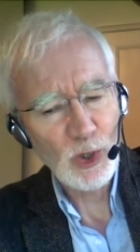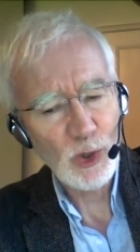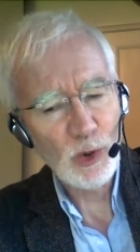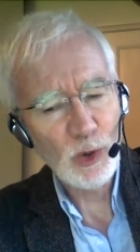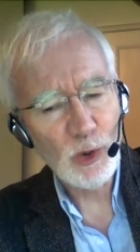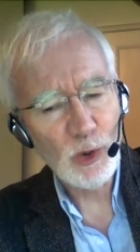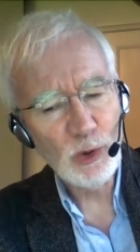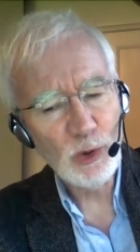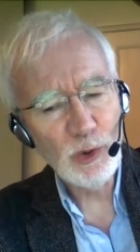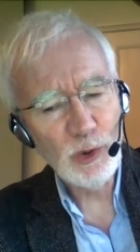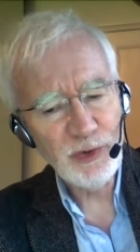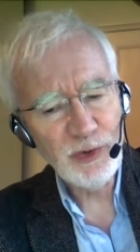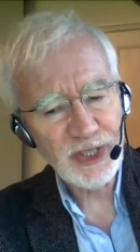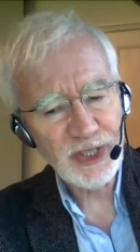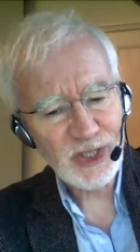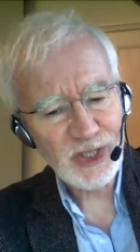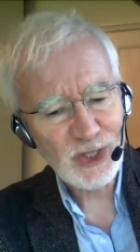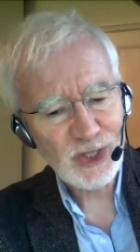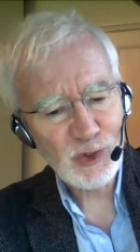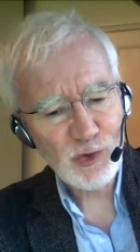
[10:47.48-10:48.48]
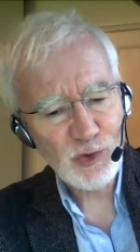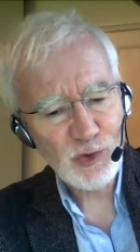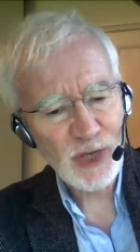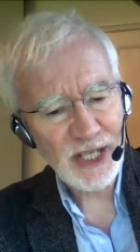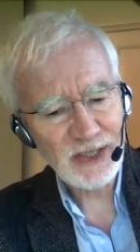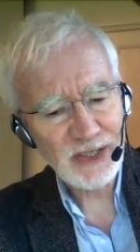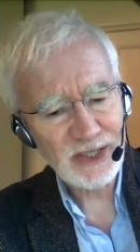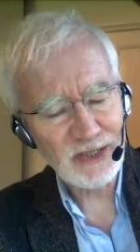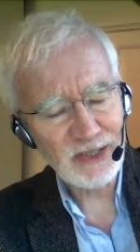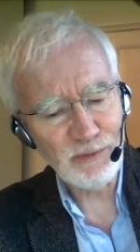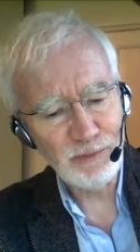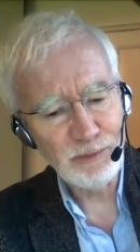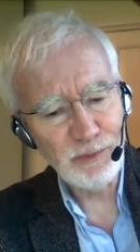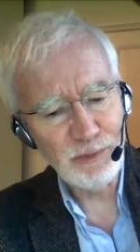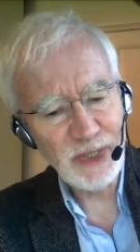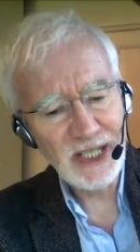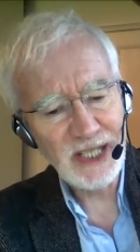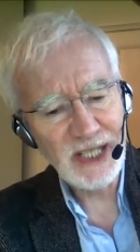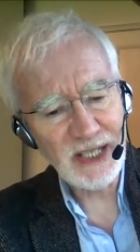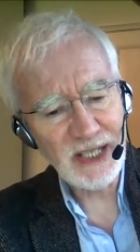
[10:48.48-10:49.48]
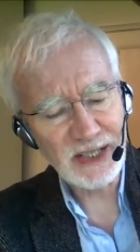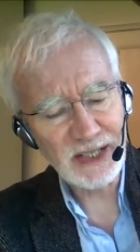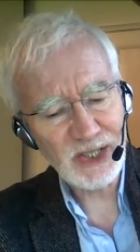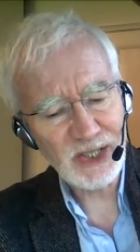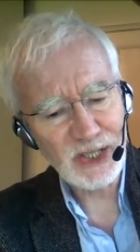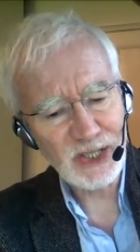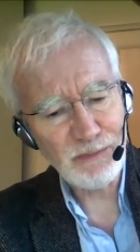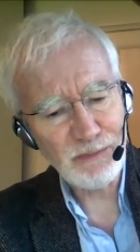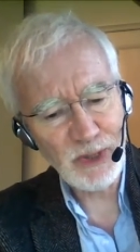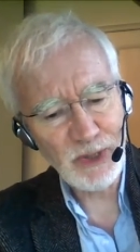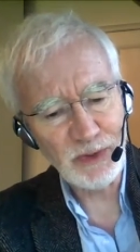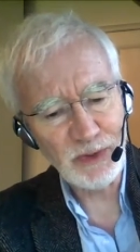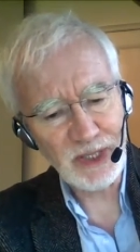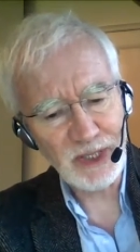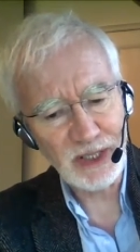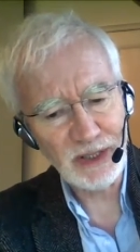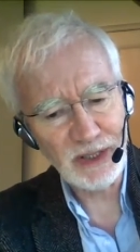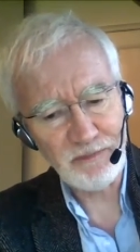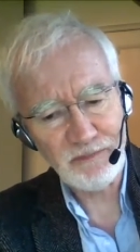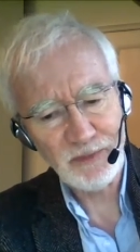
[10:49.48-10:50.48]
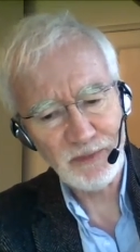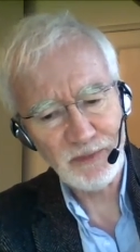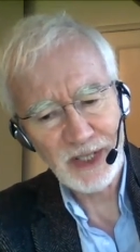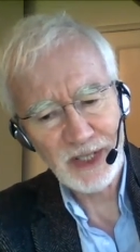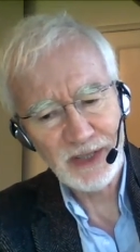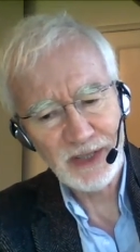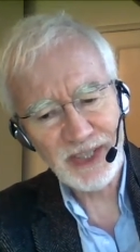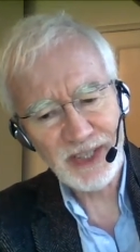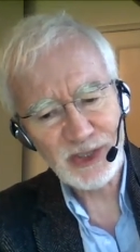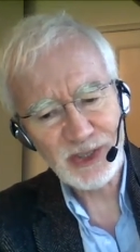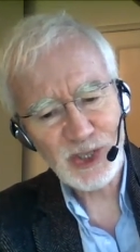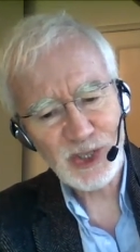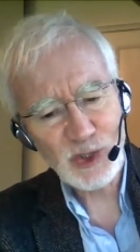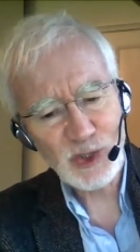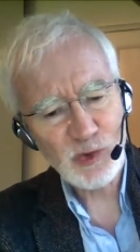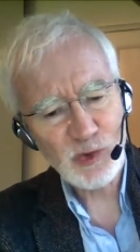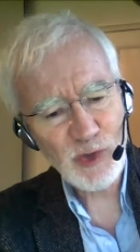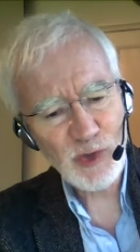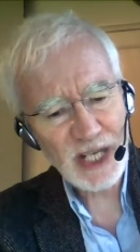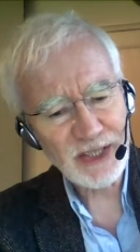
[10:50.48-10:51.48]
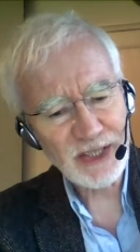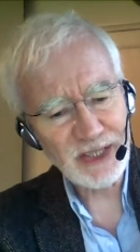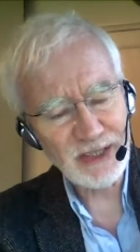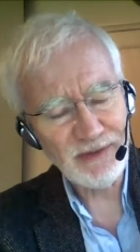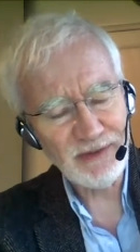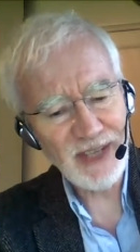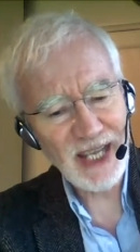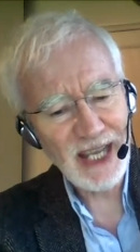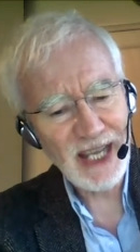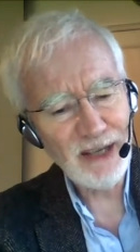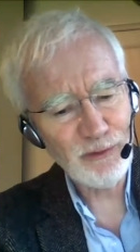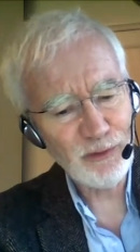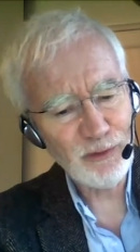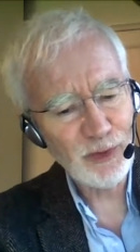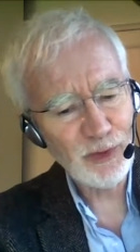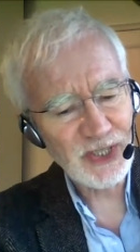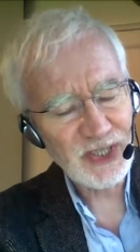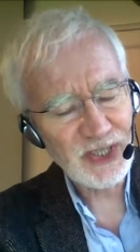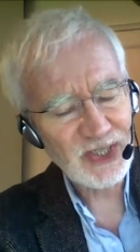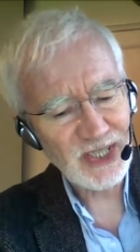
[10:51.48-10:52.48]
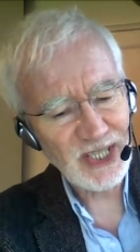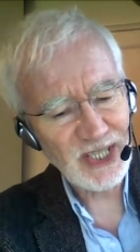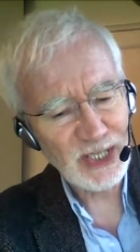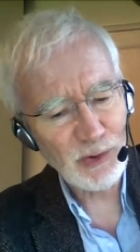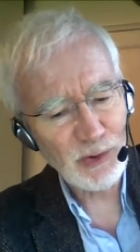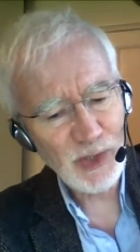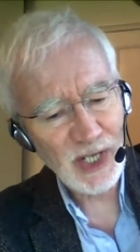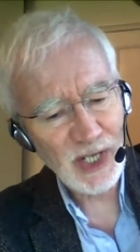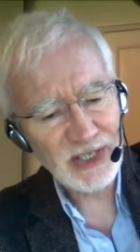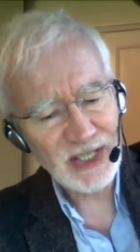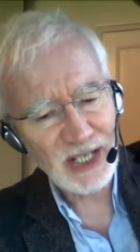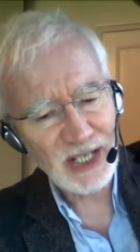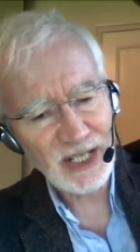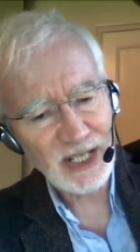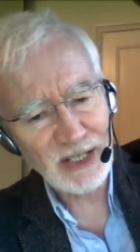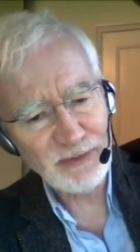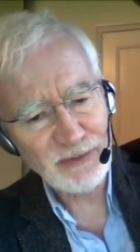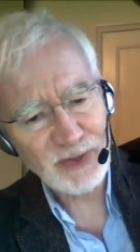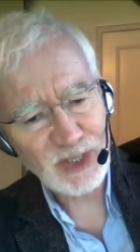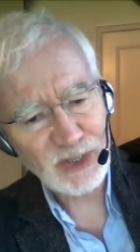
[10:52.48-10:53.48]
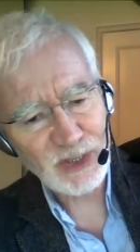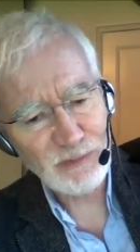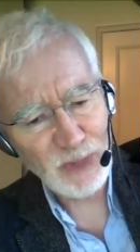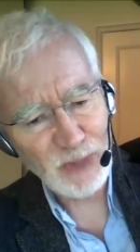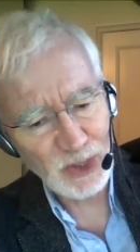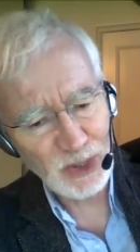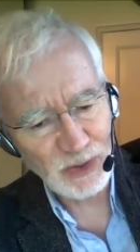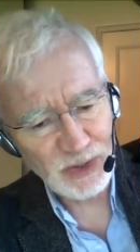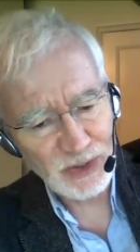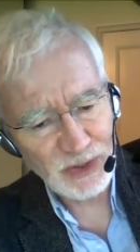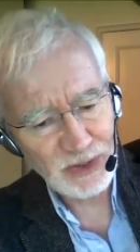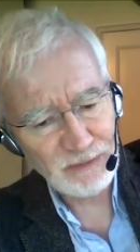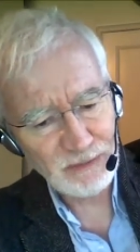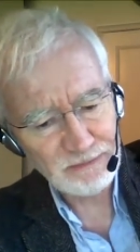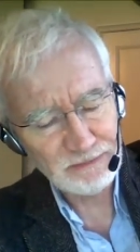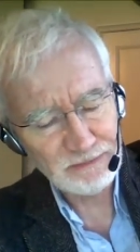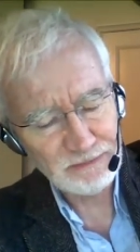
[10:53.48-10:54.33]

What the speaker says: all the stress of being a smoker, the stress of every cigarette I have smoked.